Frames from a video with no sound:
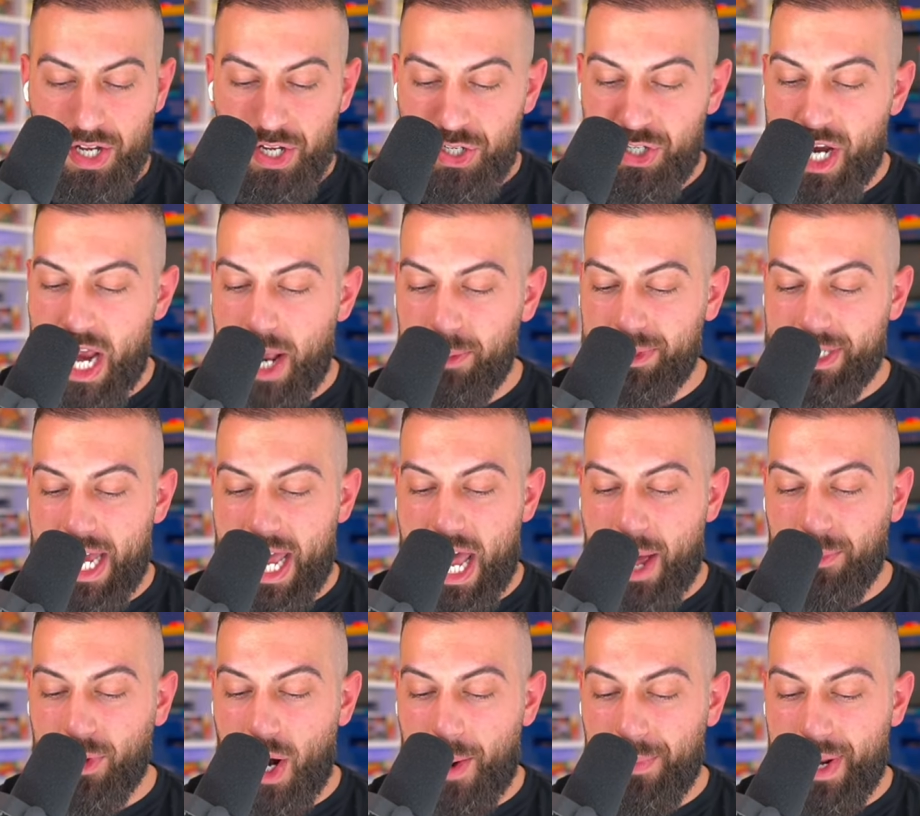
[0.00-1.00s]
James
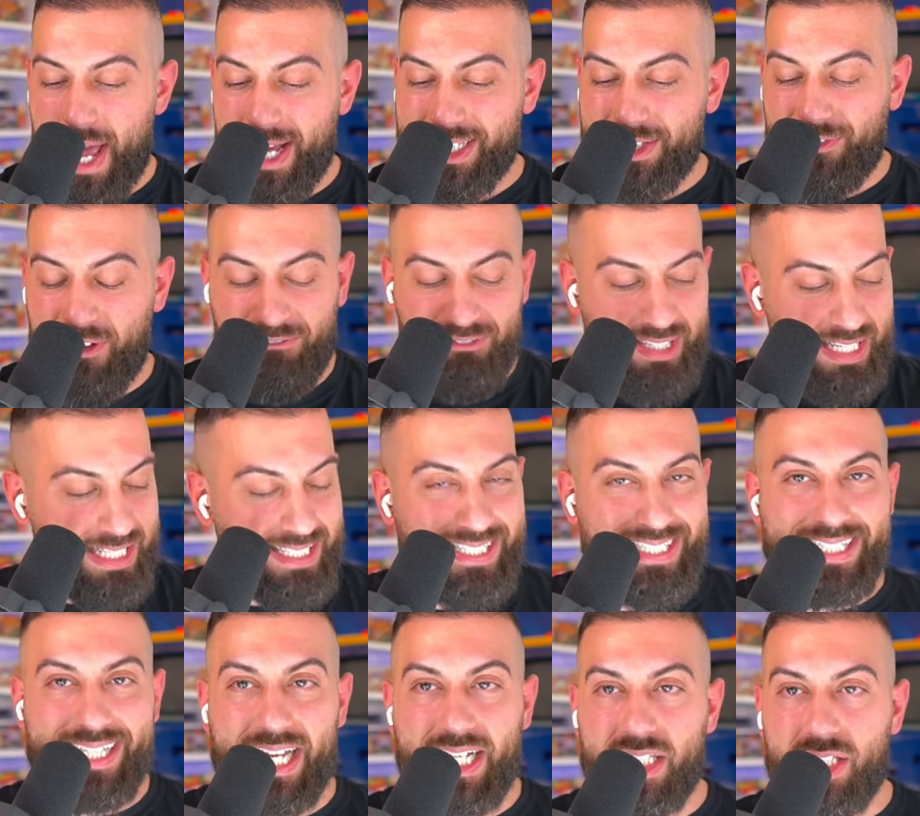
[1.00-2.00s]
M., you're up next, 15
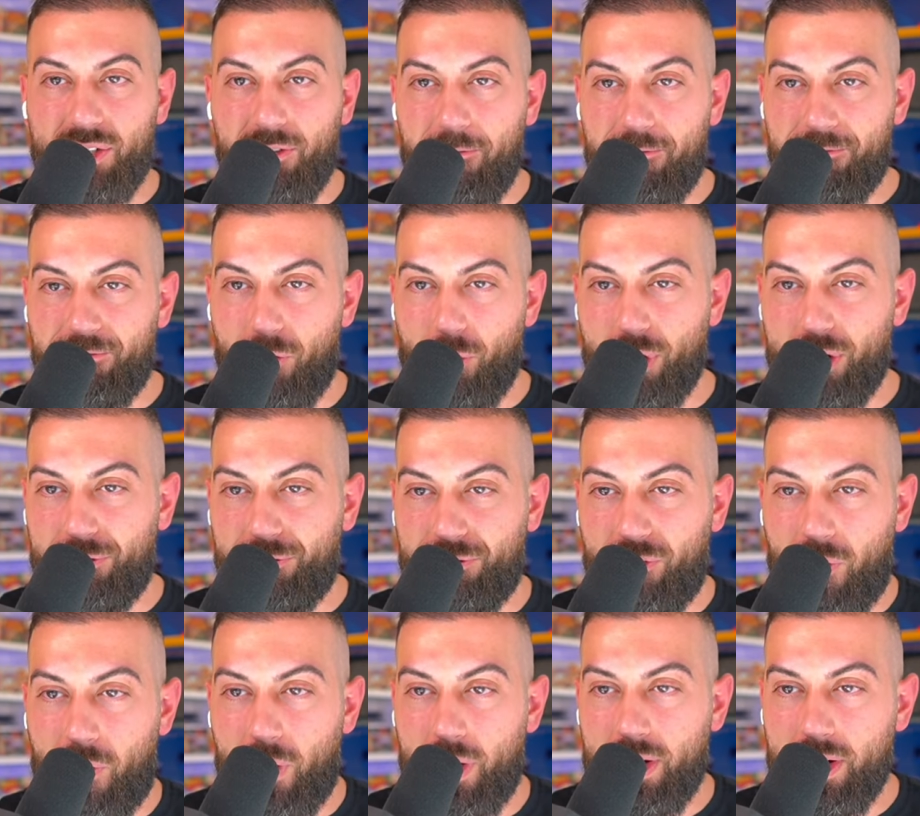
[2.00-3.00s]
6
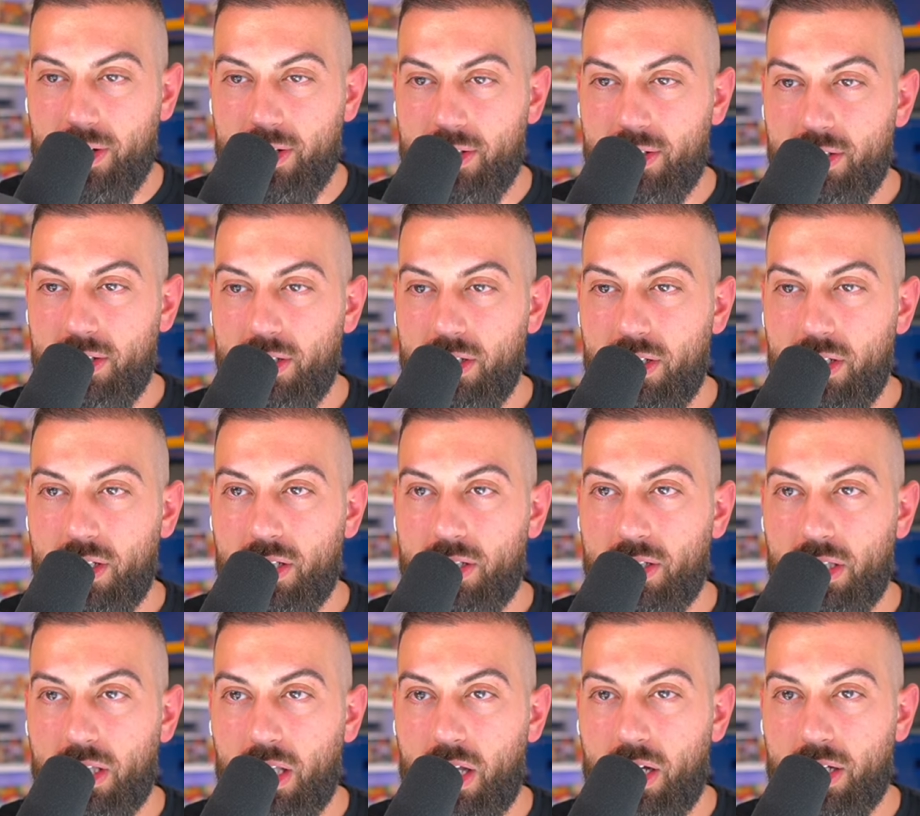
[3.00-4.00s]
44.
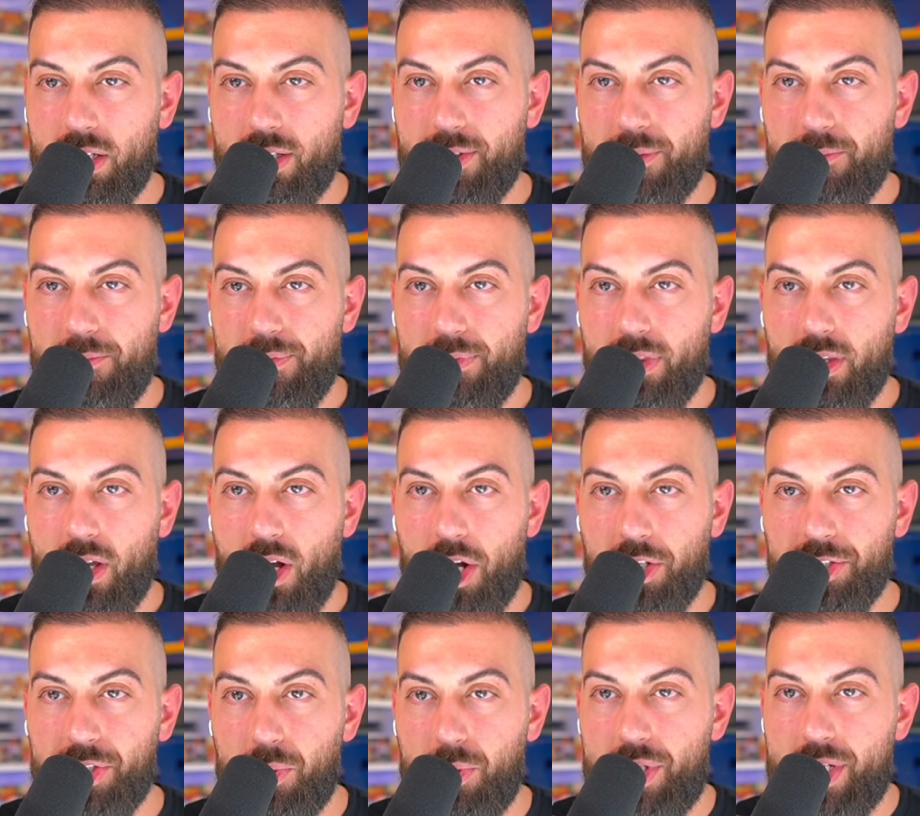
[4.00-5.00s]
Good luck.
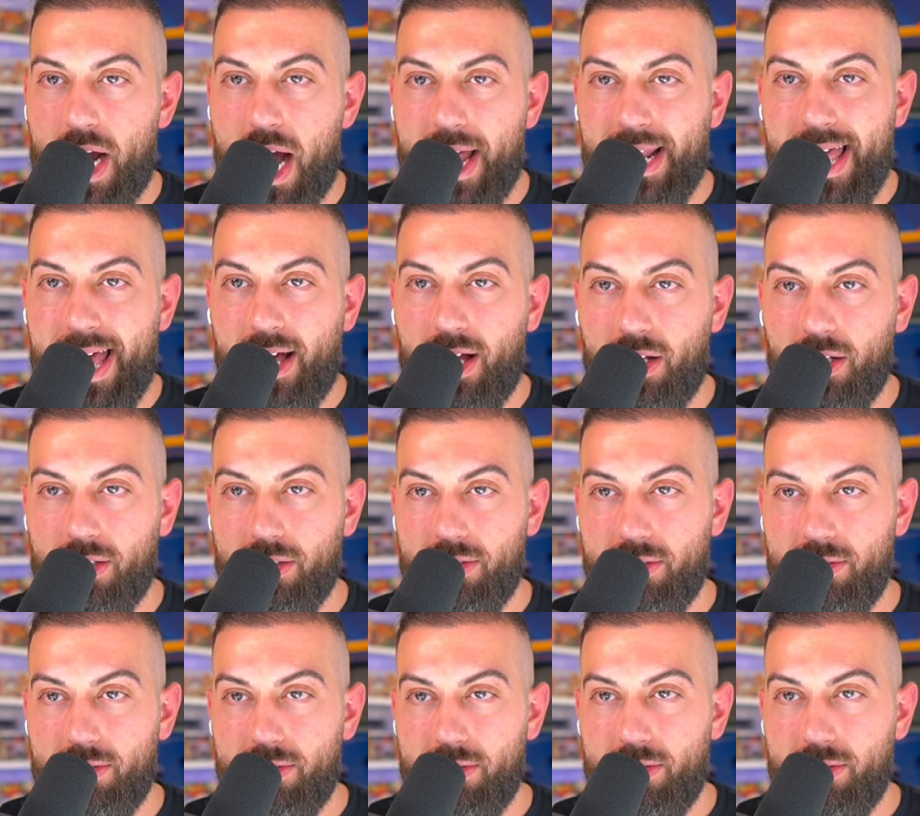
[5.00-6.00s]
Also, John L.,
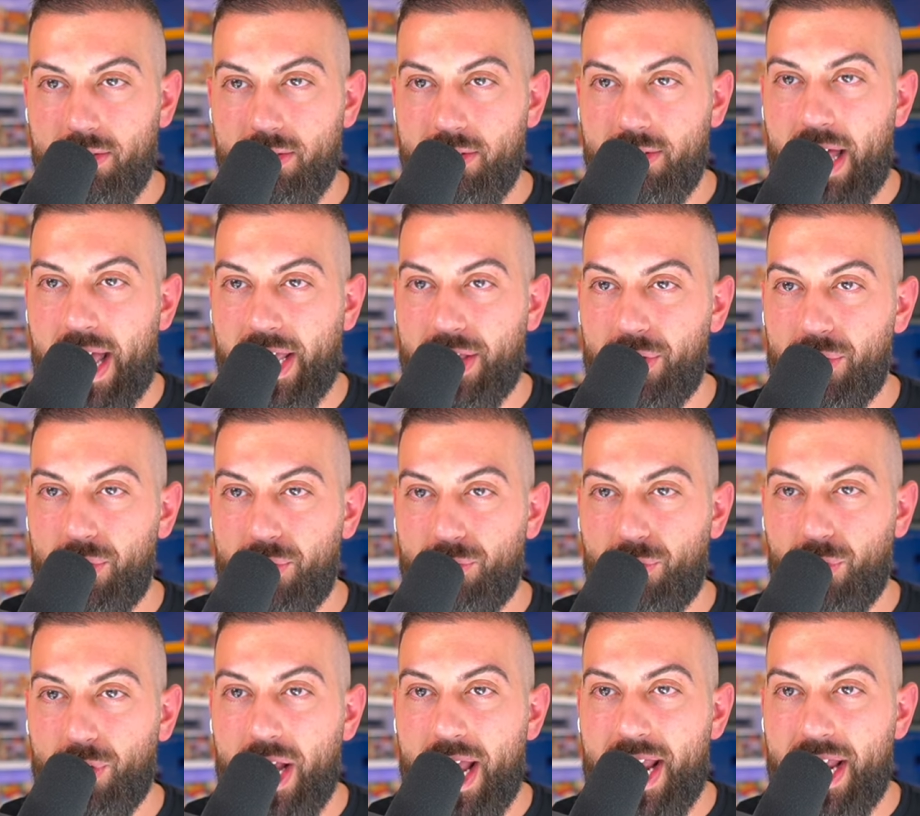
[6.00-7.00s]
thank you
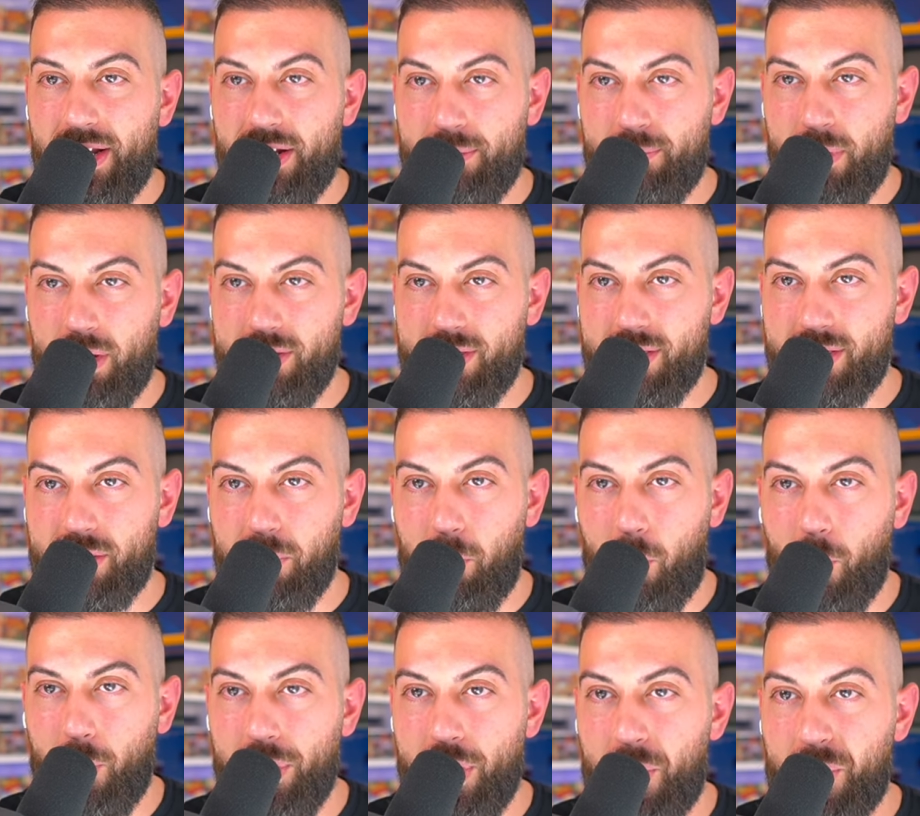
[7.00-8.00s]
for eight months of
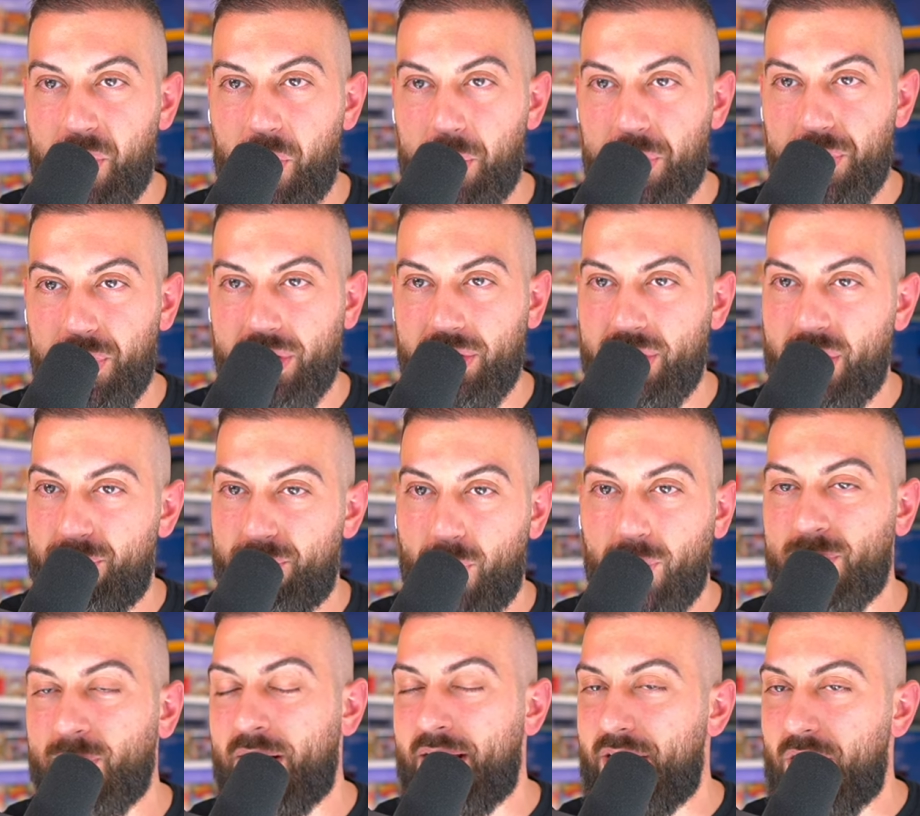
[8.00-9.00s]
support. No card trick on that
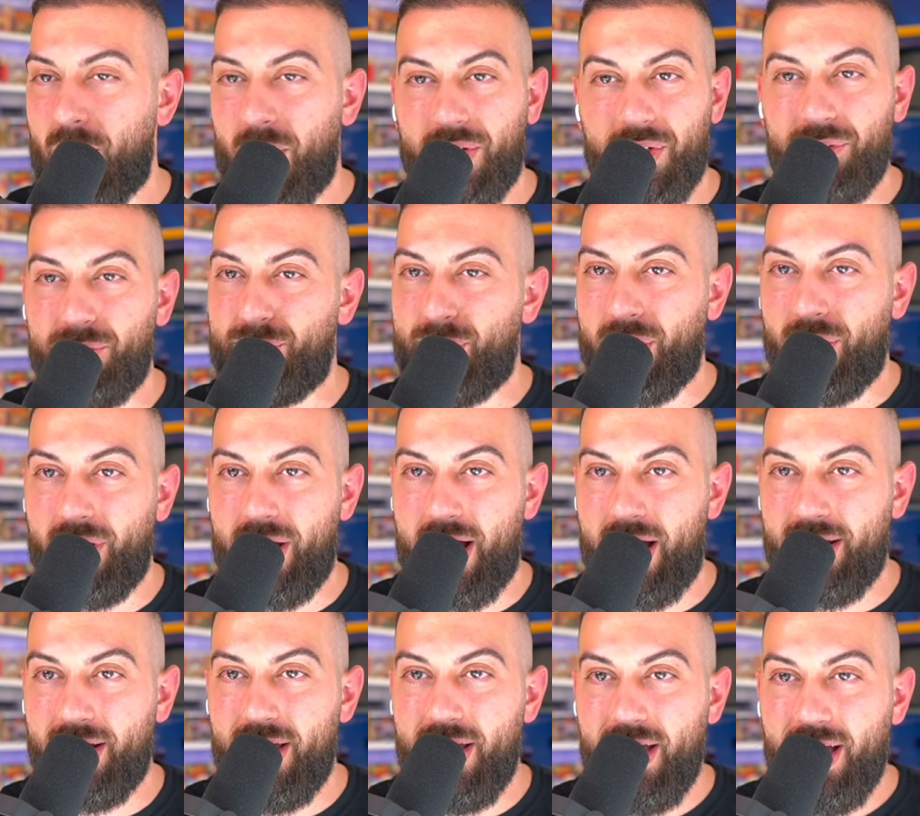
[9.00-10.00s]
first one. I know, I couldn't figure it
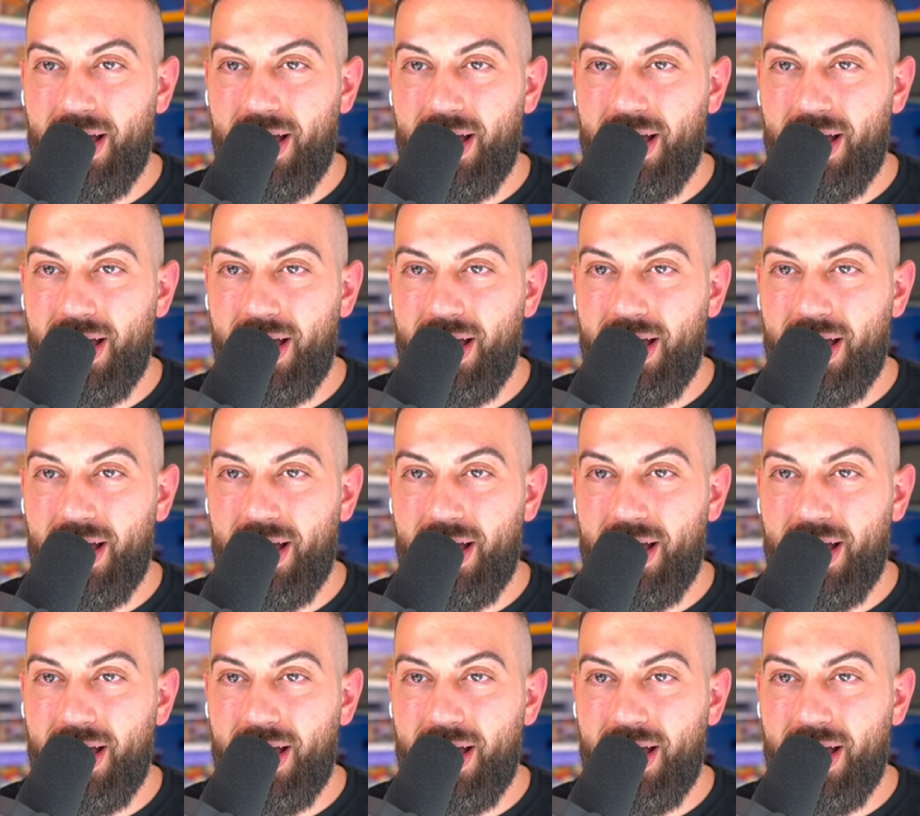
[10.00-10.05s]
out.